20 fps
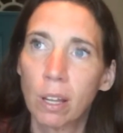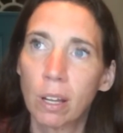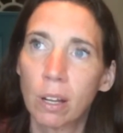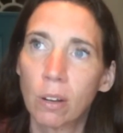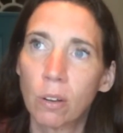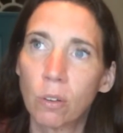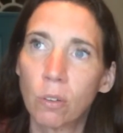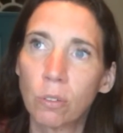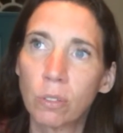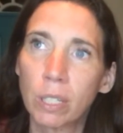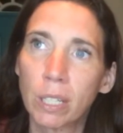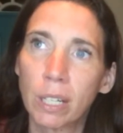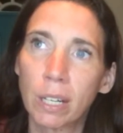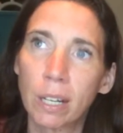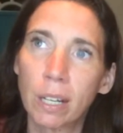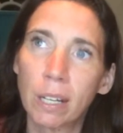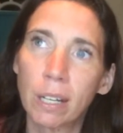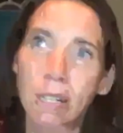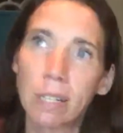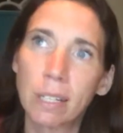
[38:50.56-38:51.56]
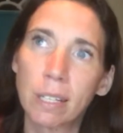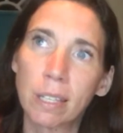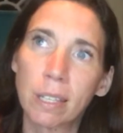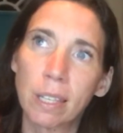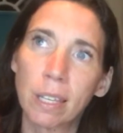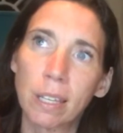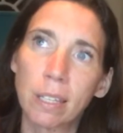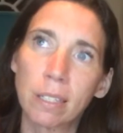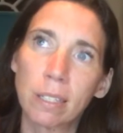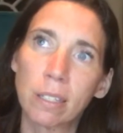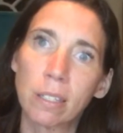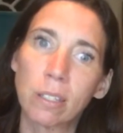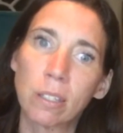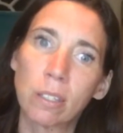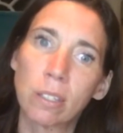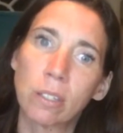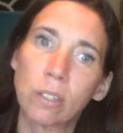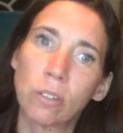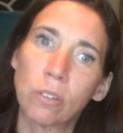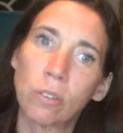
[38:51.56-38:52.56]
Holding on to things
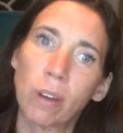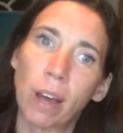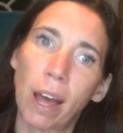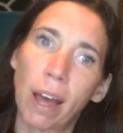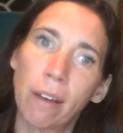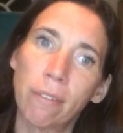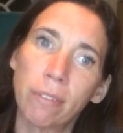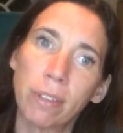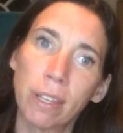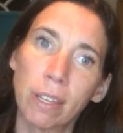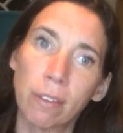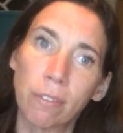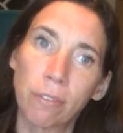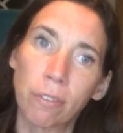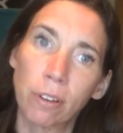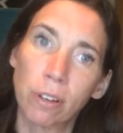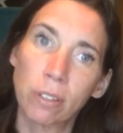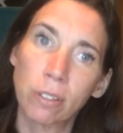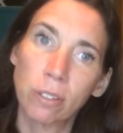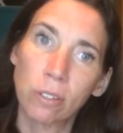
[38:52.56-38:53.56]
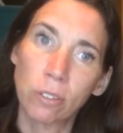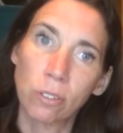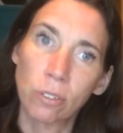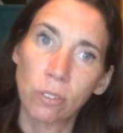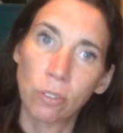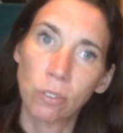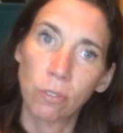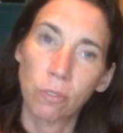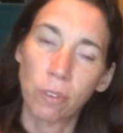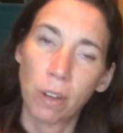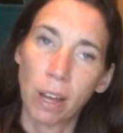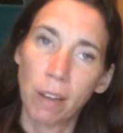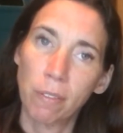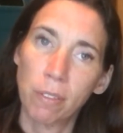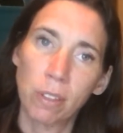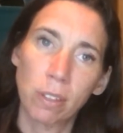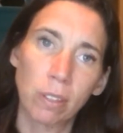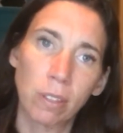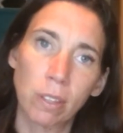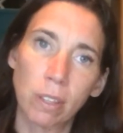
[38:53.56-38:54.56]
is too heavy for us to survive.
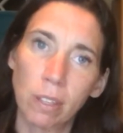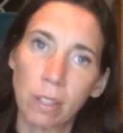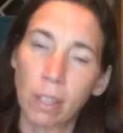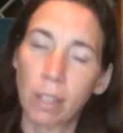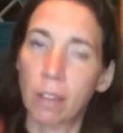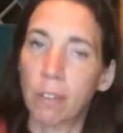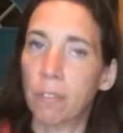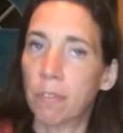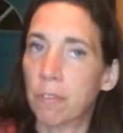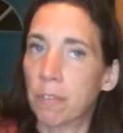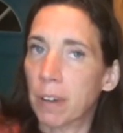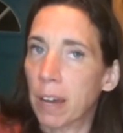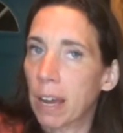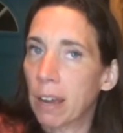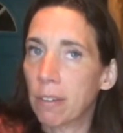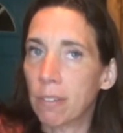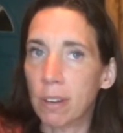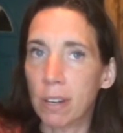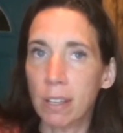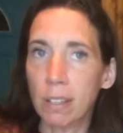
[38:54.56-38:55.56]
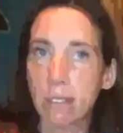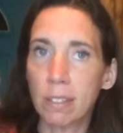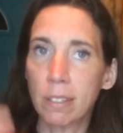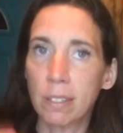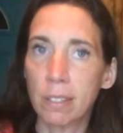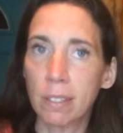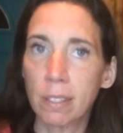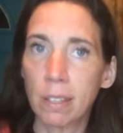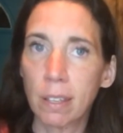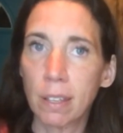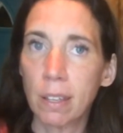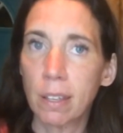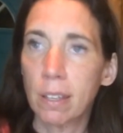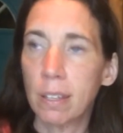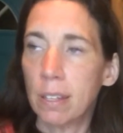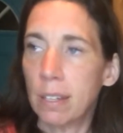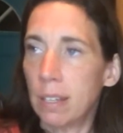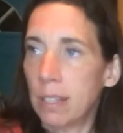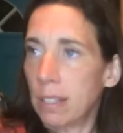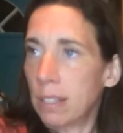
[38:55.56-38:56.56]
Like a virus
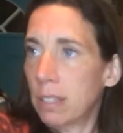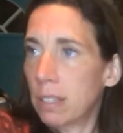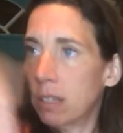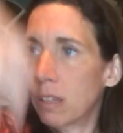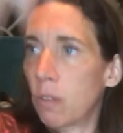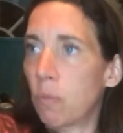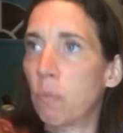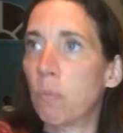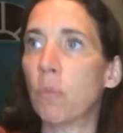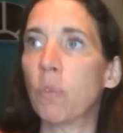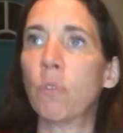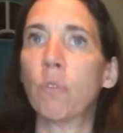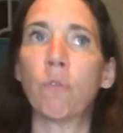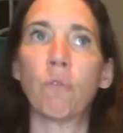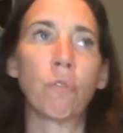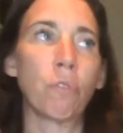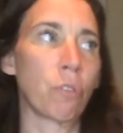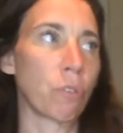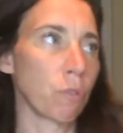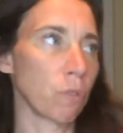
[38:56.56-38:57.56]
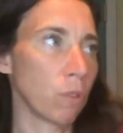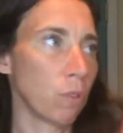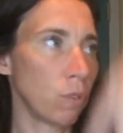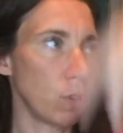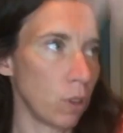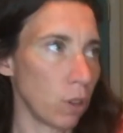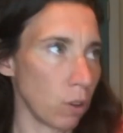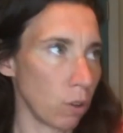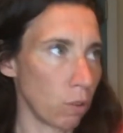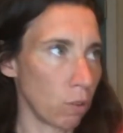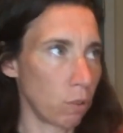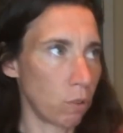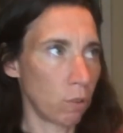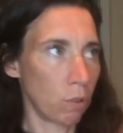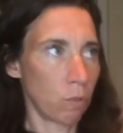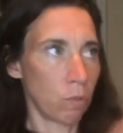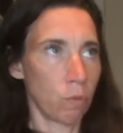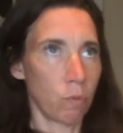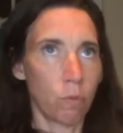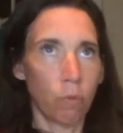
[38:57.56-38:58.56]
needs to move through you
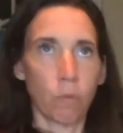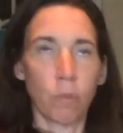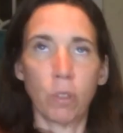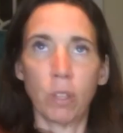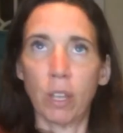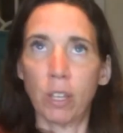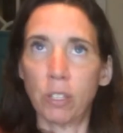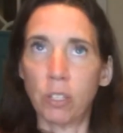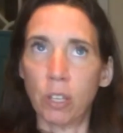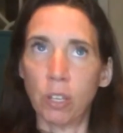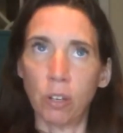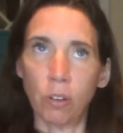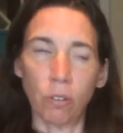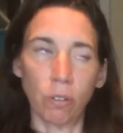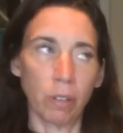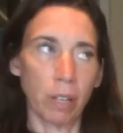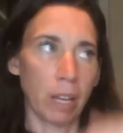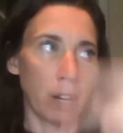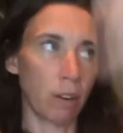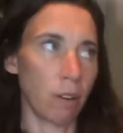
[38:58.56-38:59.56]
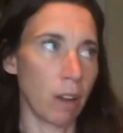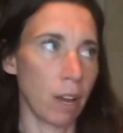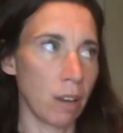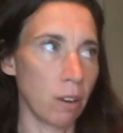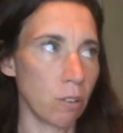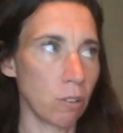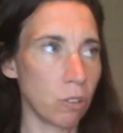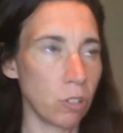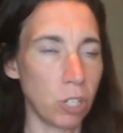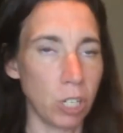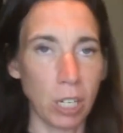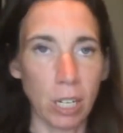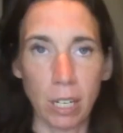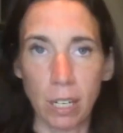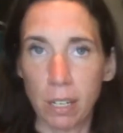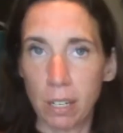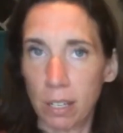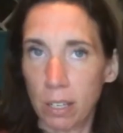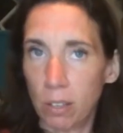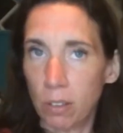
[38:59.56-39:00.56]
in your lighter
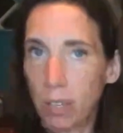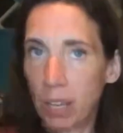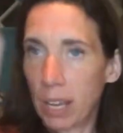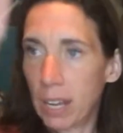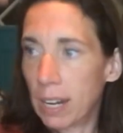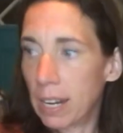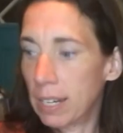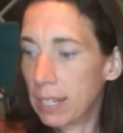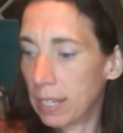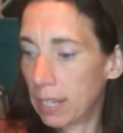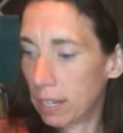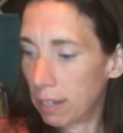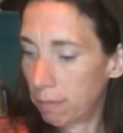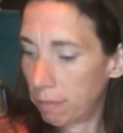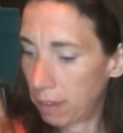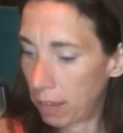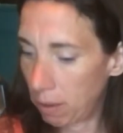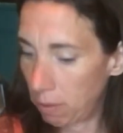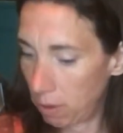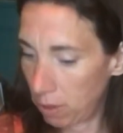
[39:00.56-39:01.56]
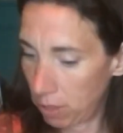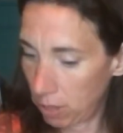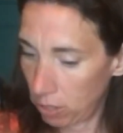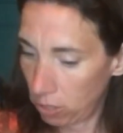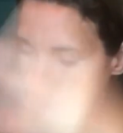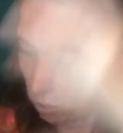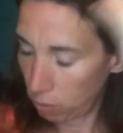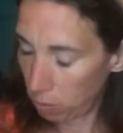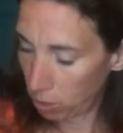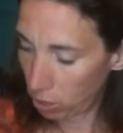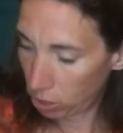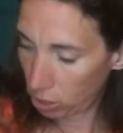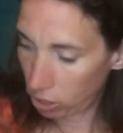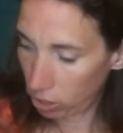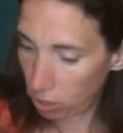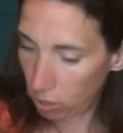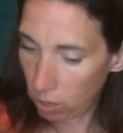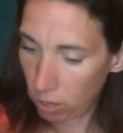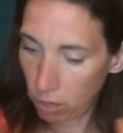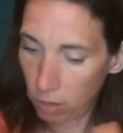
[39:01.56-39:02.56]
energy. You can't identify with it too much,
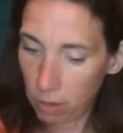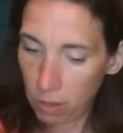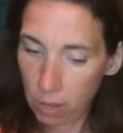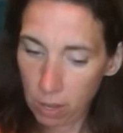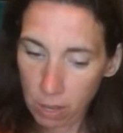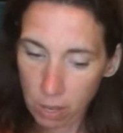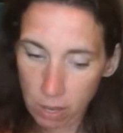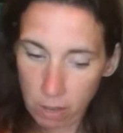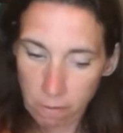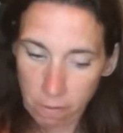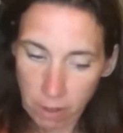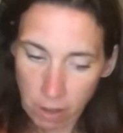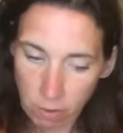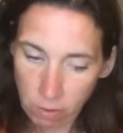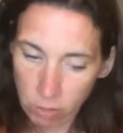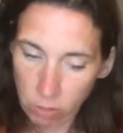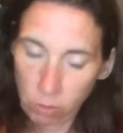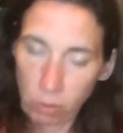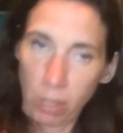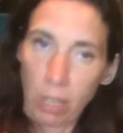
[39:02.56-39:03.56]
and virus will